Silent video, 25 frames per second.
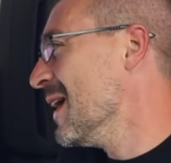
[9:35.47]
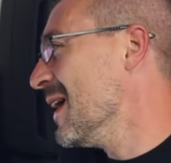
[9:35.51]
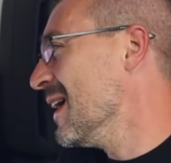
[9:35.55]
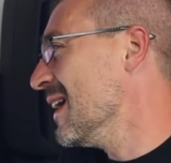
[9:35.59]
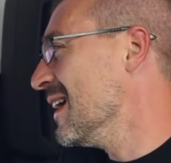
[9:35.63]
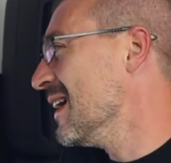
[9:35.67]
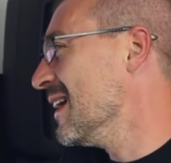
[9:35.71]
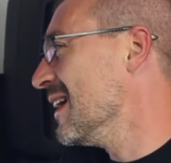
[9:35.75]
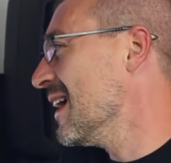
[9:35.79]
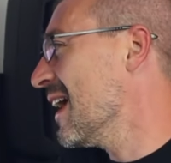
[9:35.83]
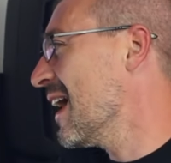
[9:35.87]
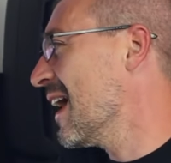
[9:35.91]

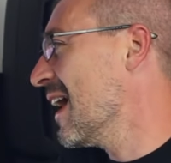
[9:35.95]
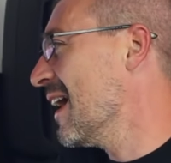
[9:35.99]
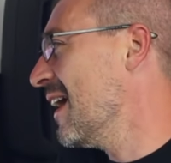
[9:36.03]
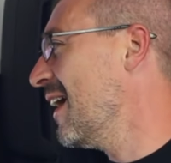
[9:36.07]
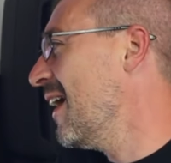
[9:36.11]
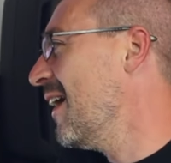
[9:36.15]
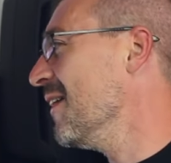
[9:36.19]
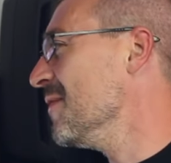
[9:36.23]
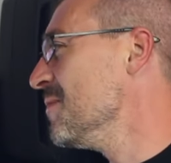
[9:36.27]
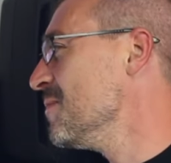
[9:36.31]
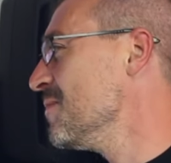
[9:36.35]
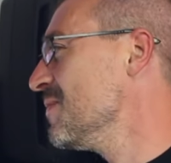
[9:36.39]

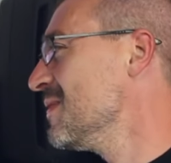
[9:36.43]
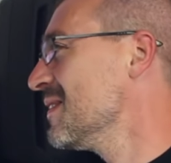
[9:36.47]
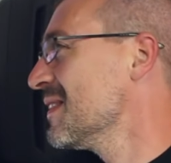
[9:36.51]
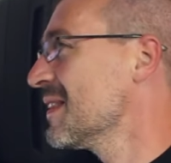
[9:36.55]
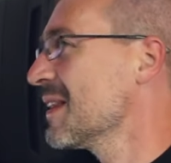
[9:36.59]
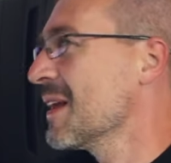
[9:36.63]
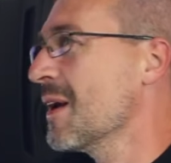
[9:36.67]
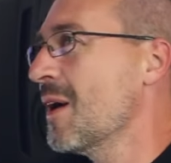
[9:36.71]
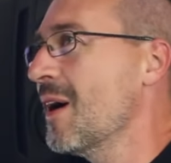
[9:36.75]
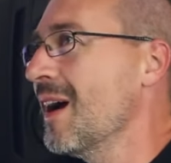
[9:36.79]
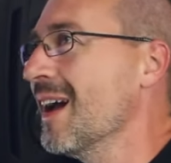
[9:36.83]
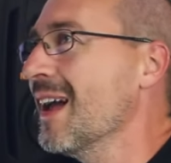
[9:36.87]

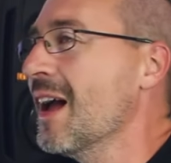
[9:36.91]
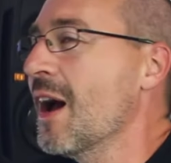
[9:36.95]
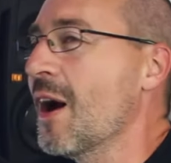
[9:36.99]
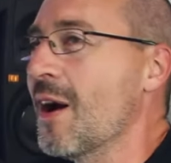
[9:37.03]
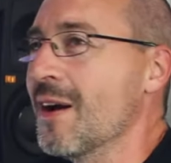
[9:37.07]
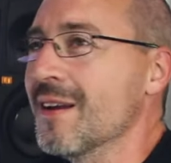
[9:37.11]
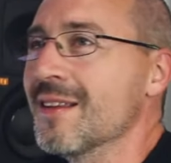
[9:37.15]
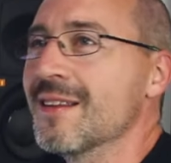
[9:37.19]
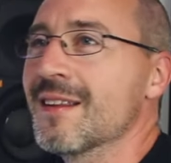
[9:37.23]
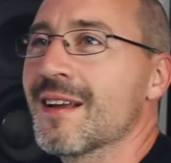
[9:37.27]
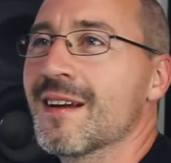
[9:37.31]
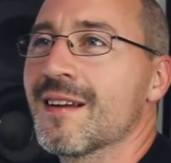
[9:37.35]

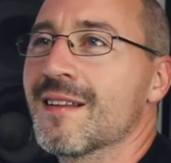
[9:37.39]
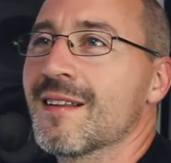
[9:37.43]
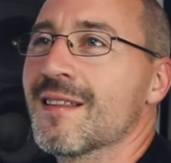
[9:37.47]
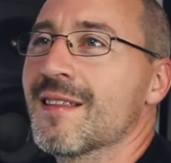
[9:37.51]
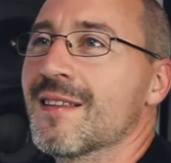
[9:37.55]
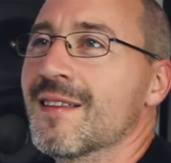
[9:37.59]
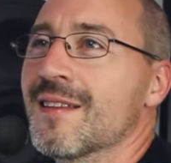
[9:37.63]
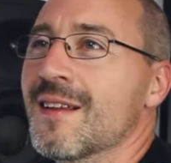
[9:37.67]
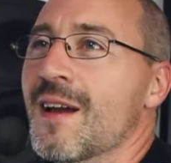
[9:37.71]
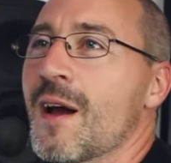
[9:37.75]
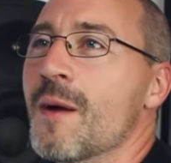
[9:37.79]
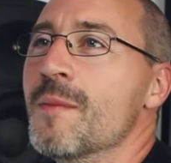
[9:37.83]

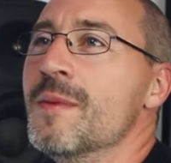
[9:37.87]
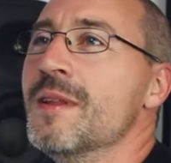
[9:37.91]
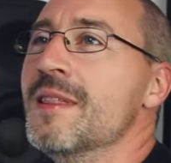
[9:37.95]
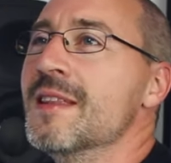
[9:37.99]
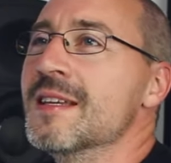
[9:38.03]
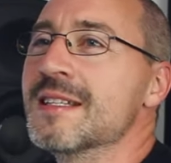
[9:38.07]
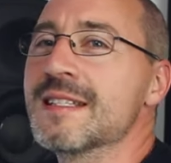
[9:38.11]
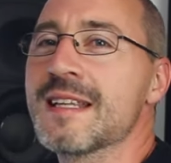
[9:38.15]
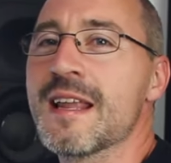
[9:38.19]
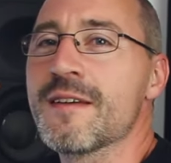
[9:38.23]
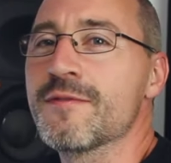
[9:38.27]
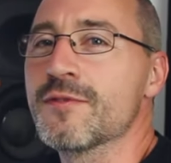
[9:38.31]
I mean,
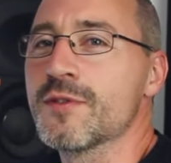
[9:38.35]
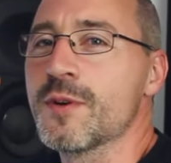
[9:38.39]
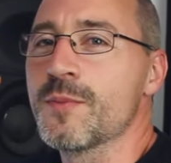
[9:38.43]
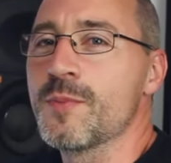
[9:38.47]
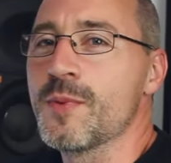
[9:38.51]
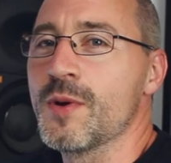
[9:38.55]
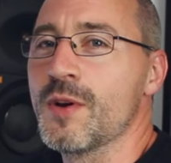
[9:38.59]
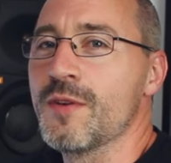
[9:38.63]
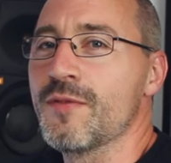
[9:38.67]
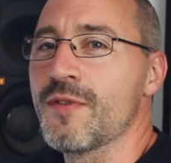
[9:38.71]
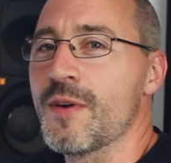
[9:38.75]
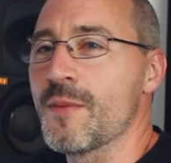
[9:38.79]
there's never a
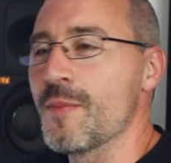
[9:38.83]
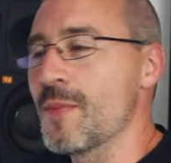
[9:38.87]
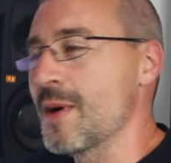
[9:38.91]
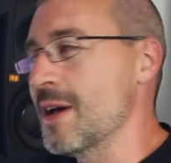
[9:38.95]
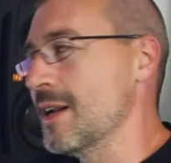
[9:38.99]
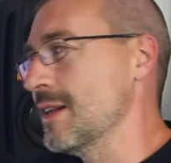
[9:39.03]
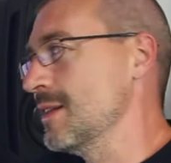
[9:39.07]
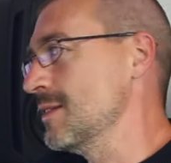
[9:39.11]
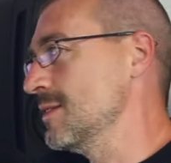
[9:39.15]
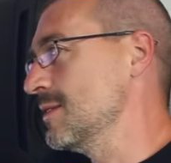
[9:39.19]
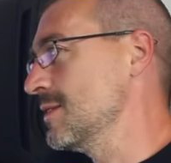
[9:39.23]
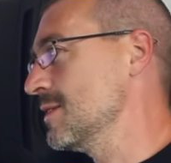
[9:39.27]
perfect
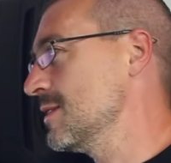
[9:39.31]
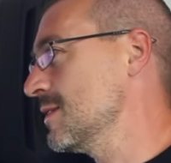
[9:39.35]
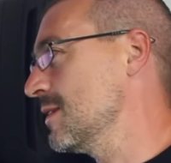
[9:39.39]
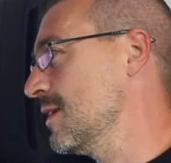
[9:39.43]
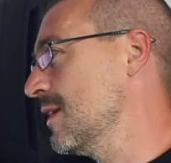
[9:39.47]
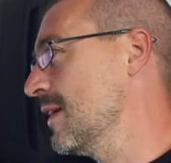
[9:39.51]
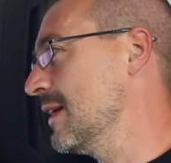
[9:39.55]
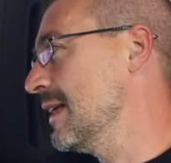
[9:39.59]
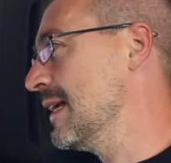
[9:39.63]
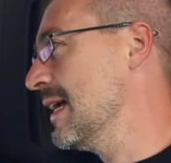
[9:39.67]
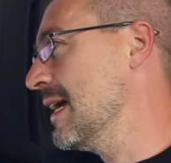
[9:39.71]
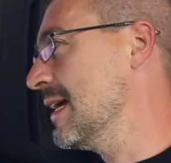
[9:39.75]
balance,
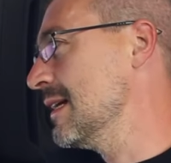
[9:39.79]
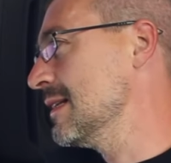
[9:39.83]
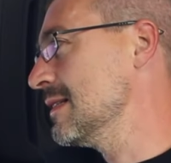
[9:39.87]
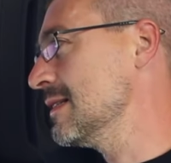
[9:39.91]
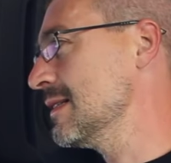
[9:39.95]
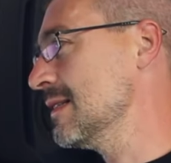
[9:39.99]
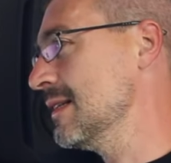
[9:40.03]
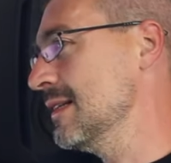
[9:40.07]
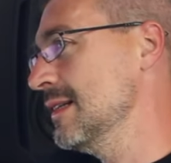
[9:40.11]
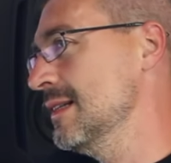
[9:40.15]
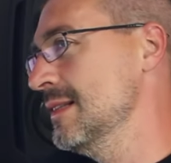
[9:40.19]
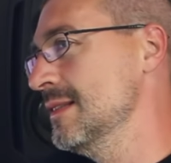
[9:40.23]
I
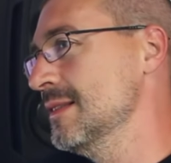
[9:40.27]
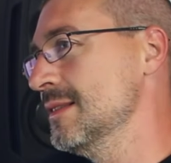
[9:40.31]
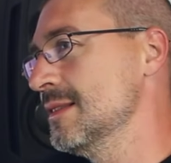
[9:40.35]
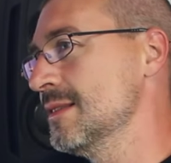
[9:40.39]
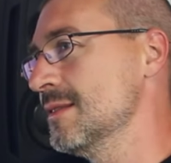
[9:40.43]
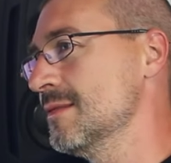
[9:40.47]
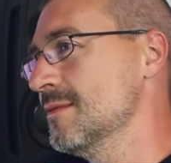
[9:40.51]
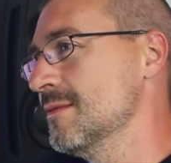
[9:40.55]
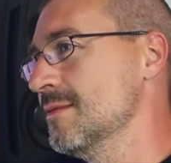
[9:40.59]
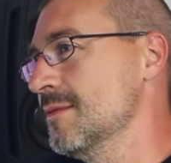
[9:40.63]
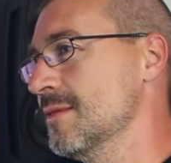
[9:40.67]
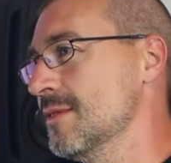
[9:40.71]
guess,
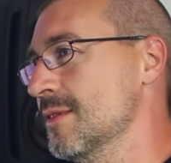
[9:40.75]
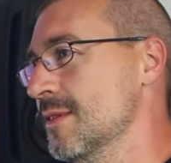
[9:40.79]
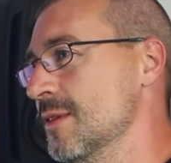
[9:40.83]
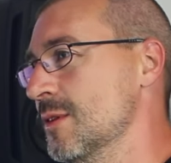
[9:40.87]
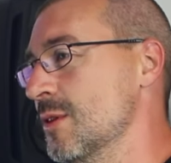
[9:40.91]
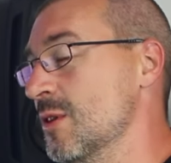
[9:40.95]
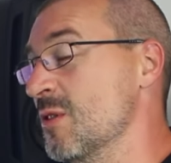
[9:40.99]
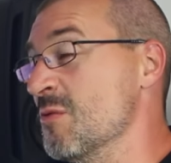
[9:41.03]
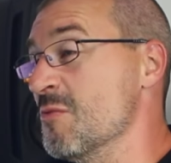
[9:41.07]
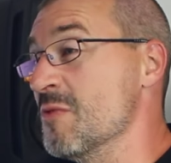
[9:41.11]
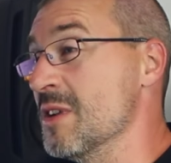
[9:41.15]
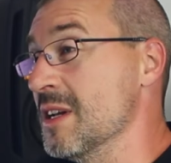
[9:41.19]
is
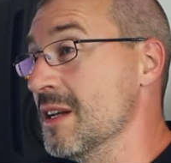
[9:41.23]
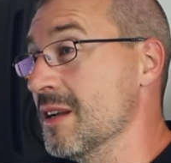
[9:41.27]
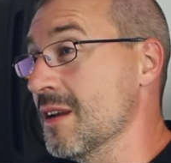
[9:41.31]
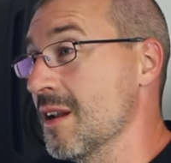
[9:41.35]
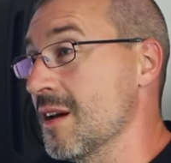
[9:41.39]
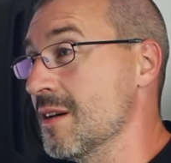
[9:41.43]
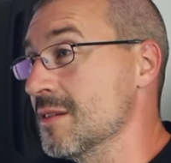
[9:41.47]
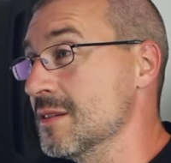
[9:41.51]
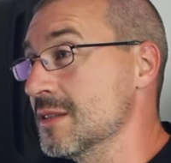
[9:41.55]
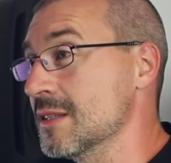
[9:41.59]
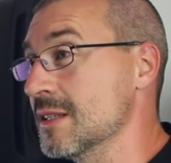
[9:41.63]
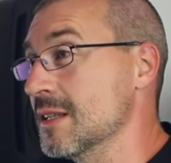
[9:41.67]
the
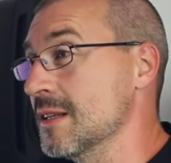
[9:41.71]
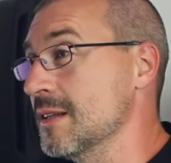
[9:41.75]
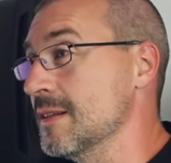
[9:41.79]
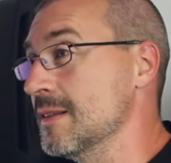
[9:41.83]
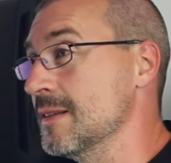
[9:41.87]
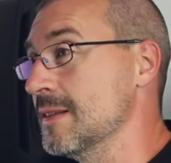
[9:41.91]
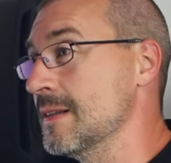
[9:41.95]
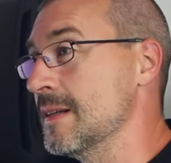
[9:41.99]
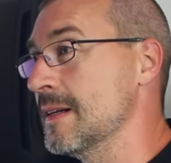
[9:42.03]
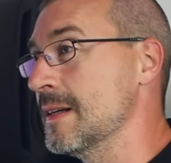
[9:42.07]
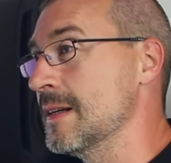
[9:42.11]
real answer.